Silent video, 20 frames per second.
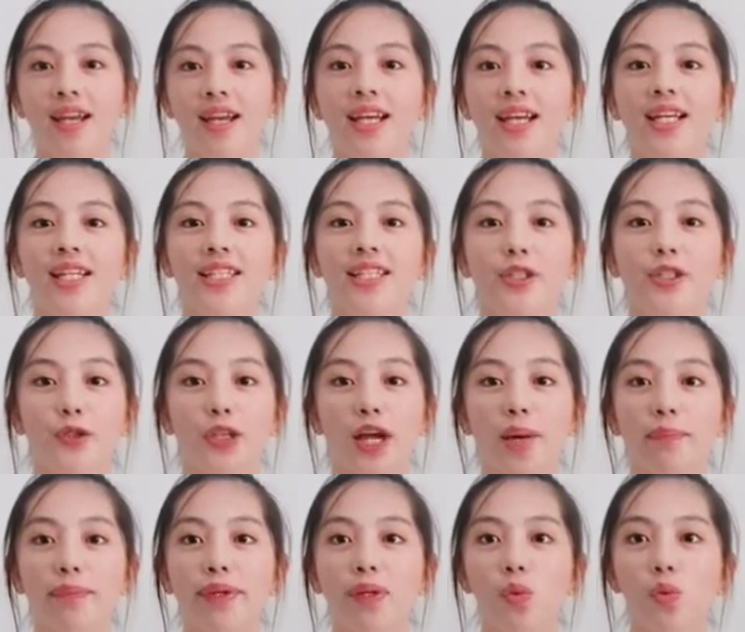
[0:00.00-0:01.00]
So
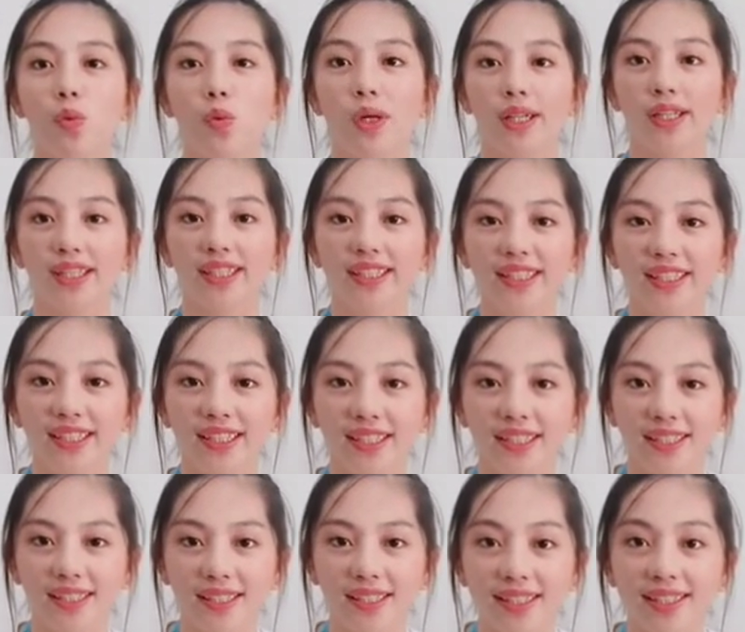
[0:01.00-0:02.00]
number one
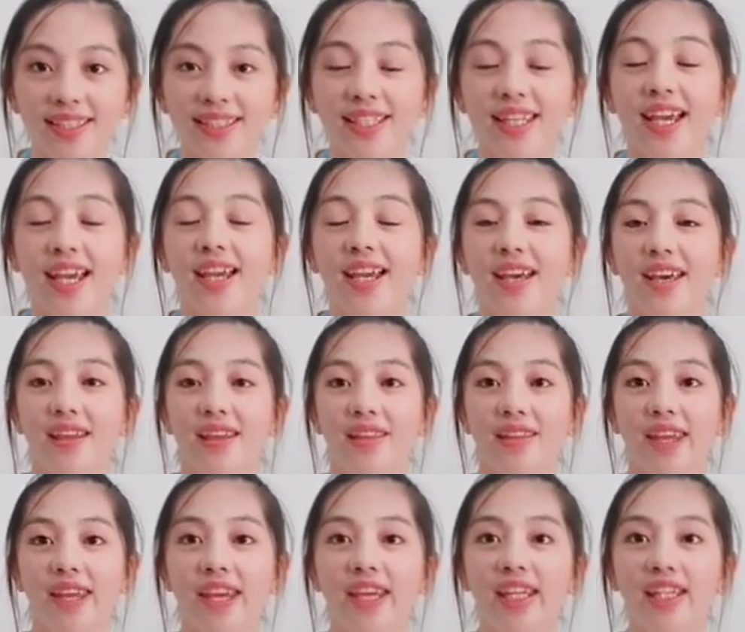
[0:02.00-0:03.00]
is
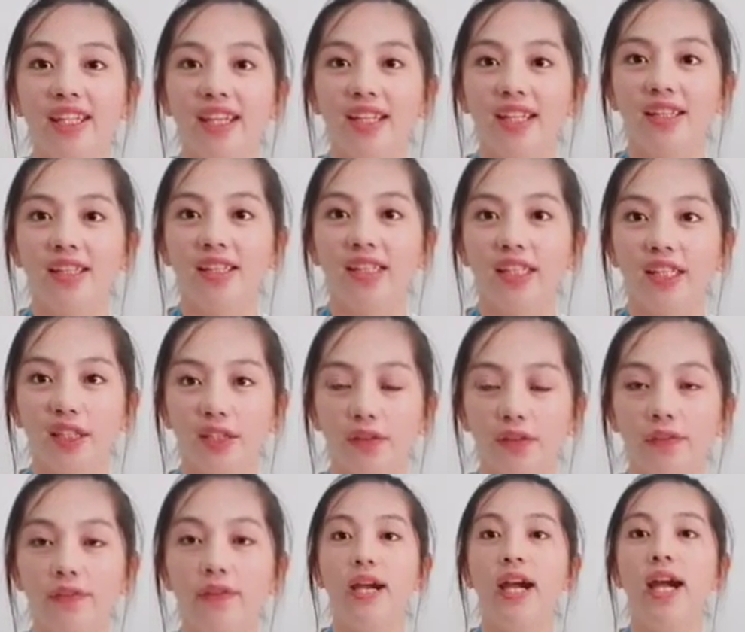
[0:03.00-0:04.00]
they can live
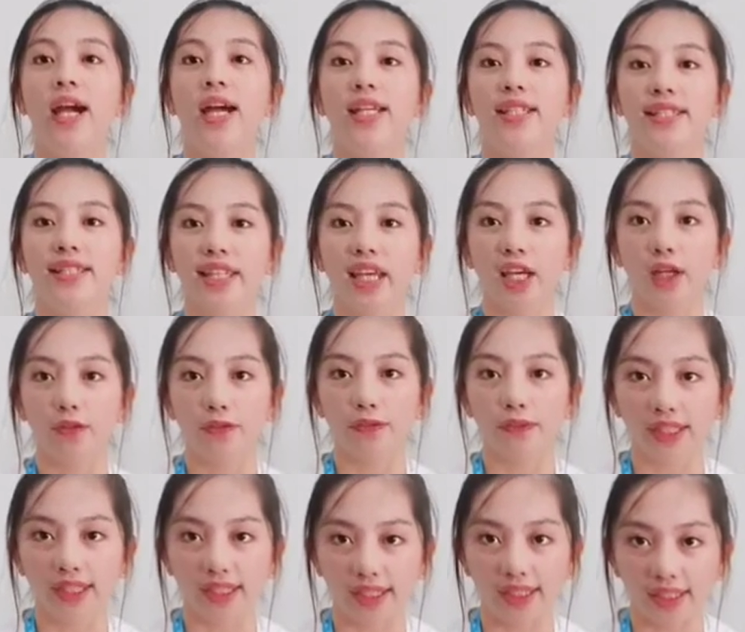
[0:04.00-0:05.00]

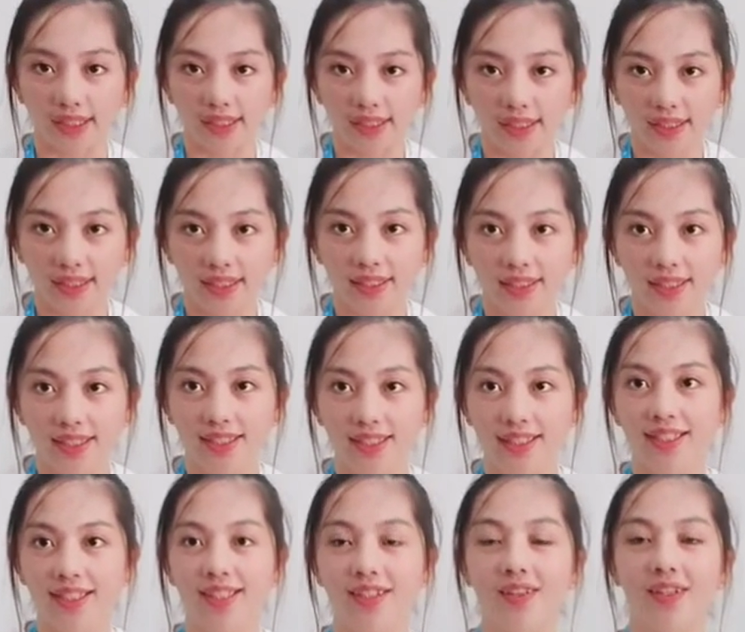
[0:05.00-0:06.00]
safely,
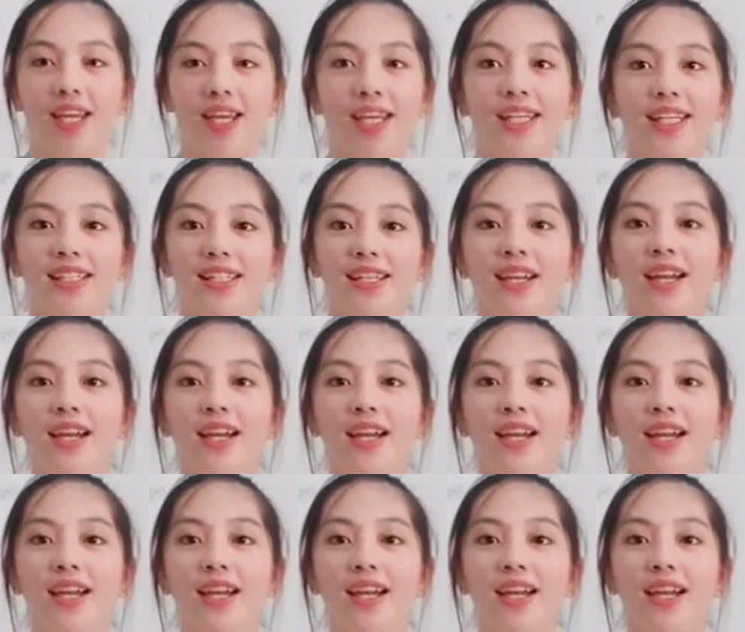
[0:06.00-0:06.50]
okay?